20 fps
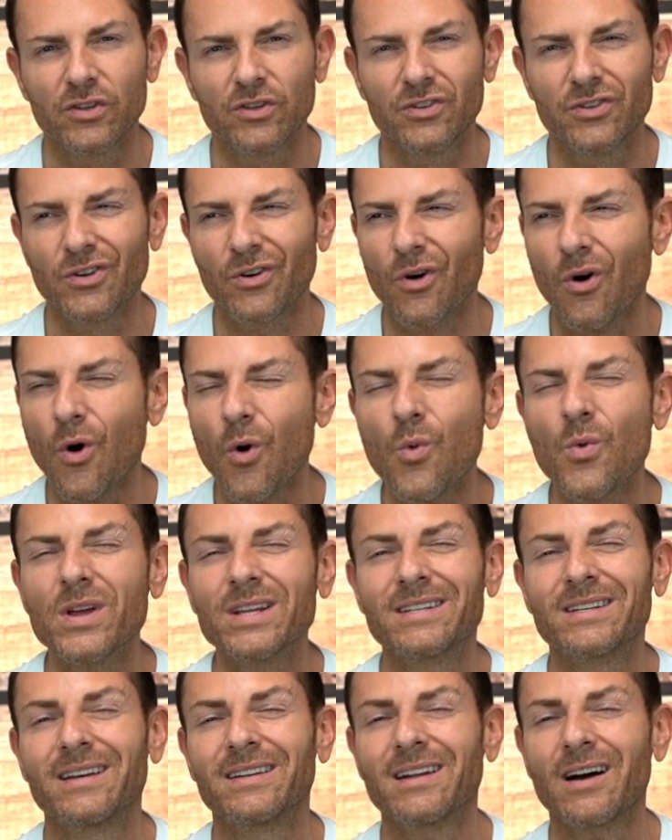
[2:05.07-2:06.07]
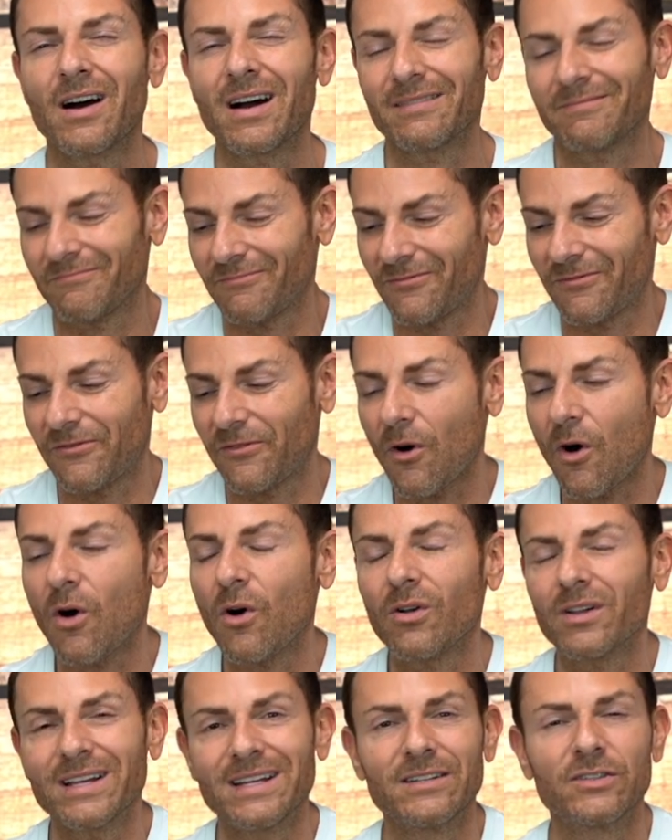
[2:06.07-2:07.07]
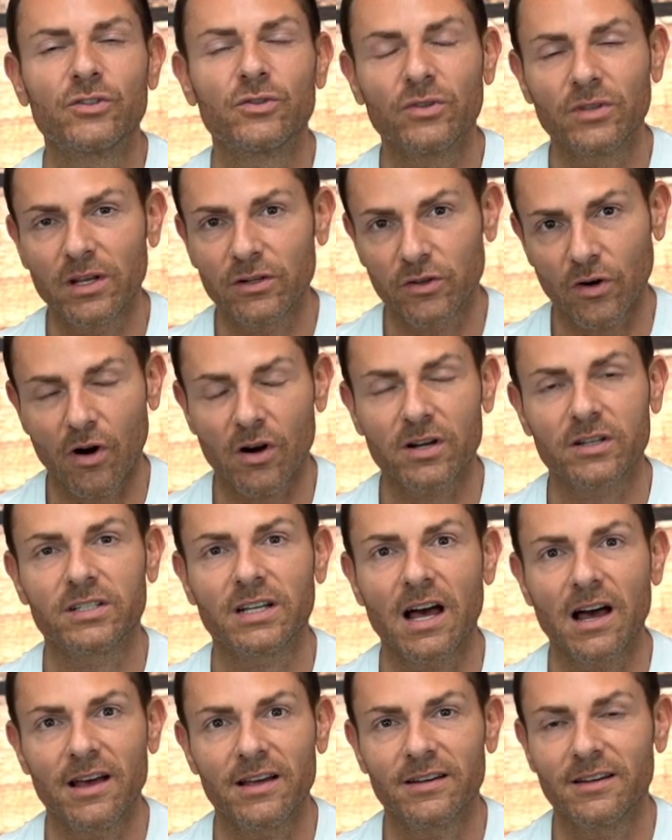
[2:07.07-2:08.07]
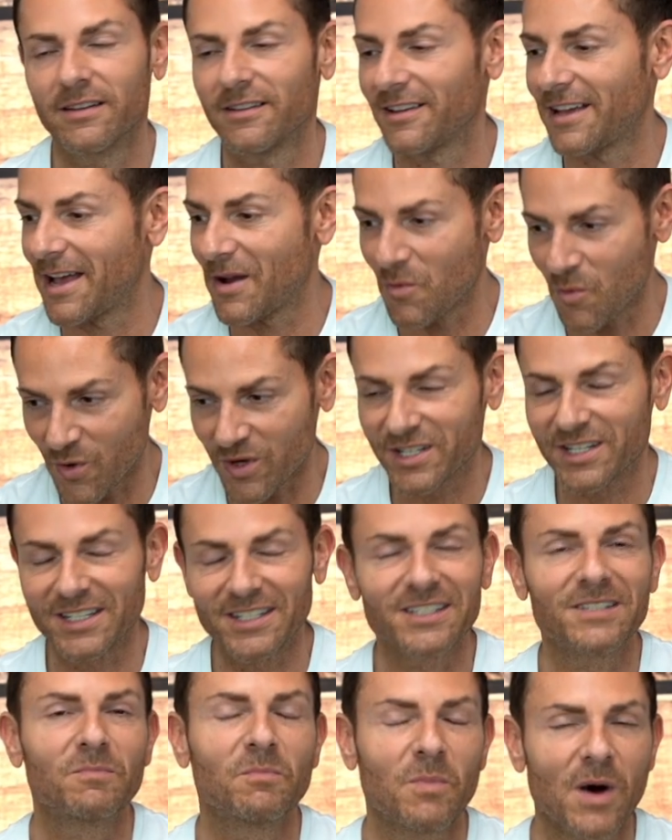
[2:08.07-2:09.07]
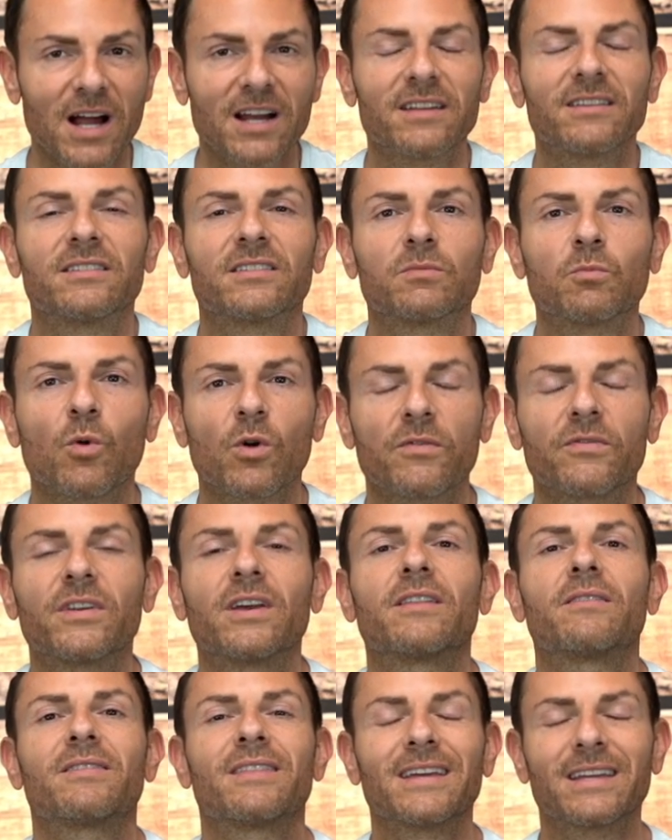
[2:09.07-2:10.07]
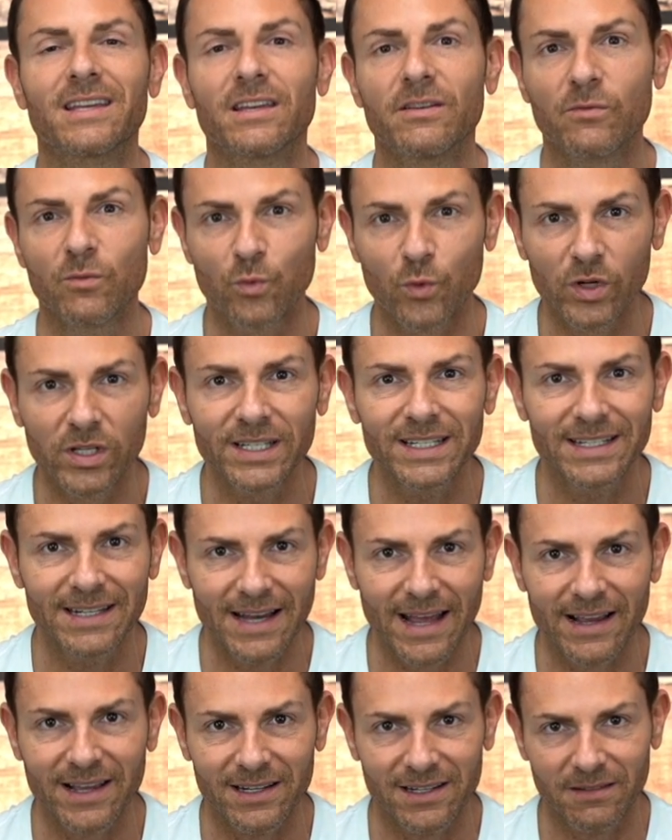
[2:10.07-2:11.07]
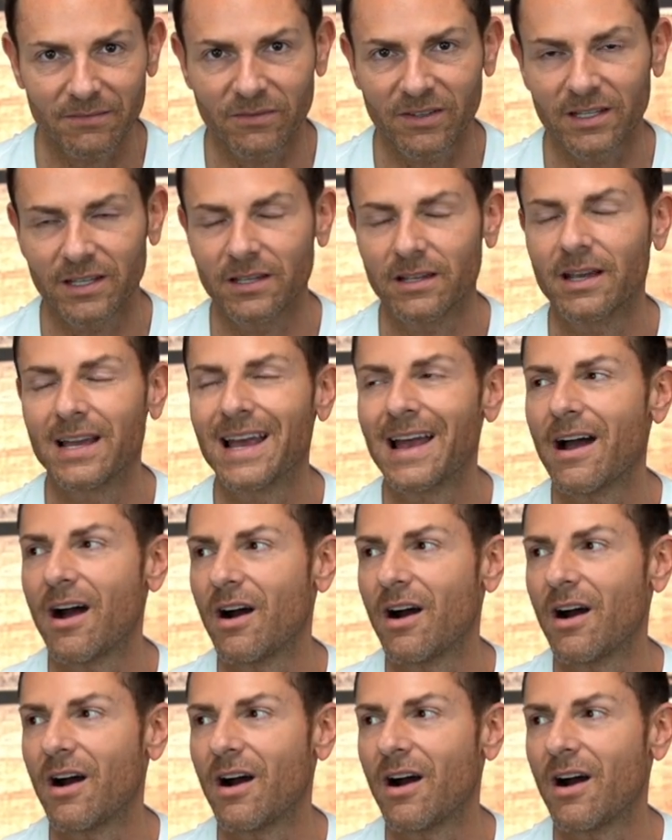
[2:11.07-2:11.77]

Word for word: you're always gonna fall into the dark side, and which is body dysmorphia, thinking really negatively,